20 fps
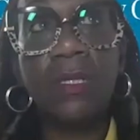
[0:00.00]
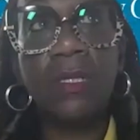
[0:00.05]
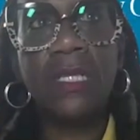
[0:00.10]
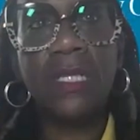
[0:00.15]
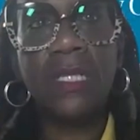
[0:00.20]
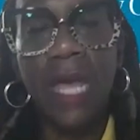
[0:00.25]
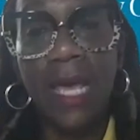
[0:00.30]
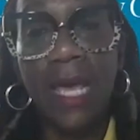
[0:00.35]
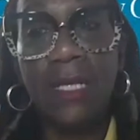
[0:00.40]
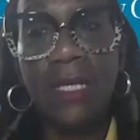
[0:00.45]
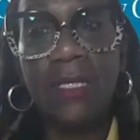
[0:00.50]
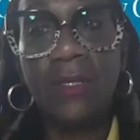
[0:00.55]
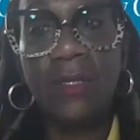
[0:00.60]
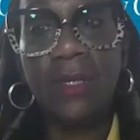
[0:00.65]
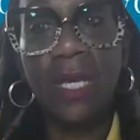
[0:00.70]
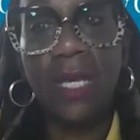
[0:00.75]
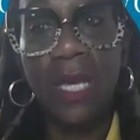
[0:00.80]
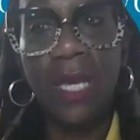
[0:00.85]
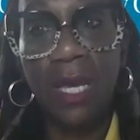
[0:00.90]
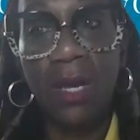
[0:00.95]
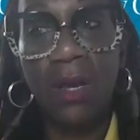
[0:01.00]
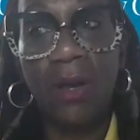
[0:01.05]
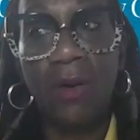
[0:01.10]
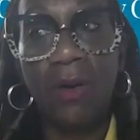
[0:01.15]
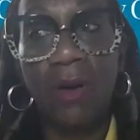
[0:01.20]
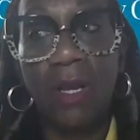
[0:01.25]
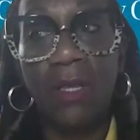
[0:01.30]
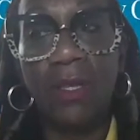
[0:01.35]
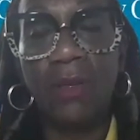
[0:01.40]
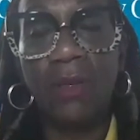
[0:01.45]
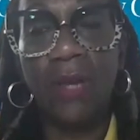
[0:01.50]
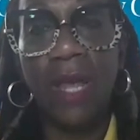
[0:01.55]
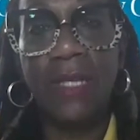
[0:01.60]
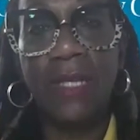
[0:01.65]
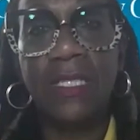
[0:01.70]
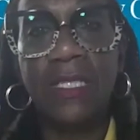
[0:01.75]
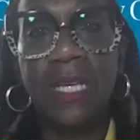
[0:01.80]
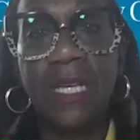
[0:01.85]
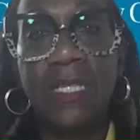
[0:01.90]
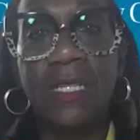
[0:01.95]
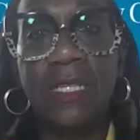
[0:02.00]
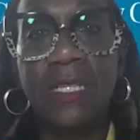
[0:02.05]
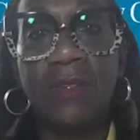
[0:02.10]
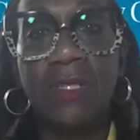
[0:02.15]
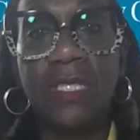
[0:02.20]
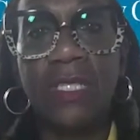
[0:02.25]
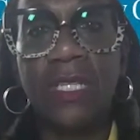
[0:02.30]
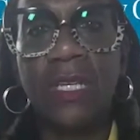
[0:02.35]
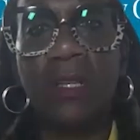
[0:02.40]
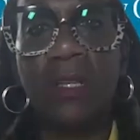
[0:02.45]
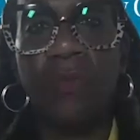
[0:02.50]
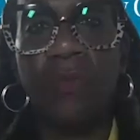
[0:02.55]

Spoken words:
states here in the United States that are still